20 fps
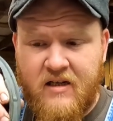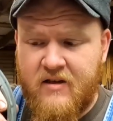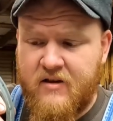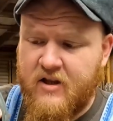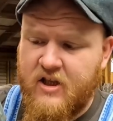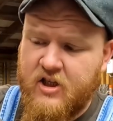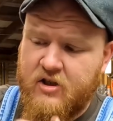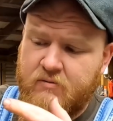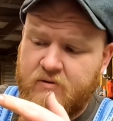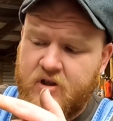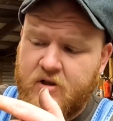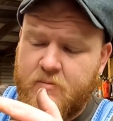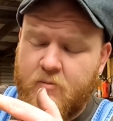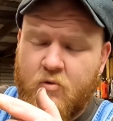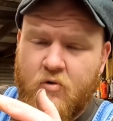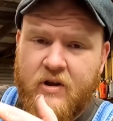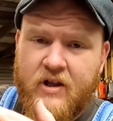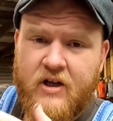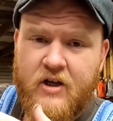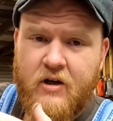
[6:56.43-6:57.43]
This one's
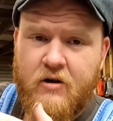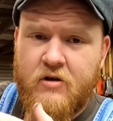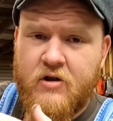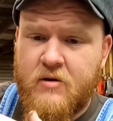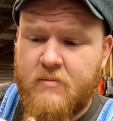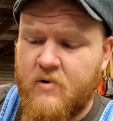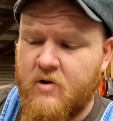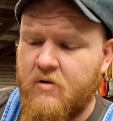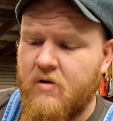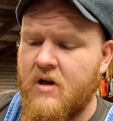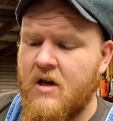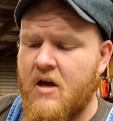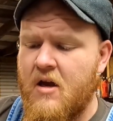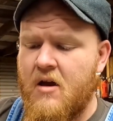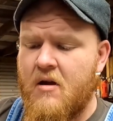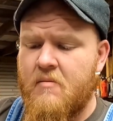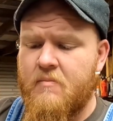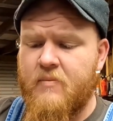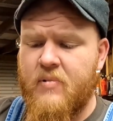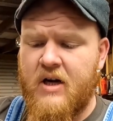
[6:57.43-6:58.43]
more than usable,
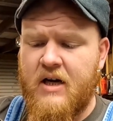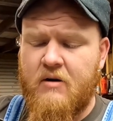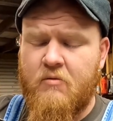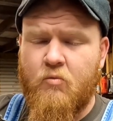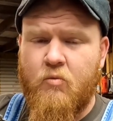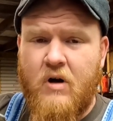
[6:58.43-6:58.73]
but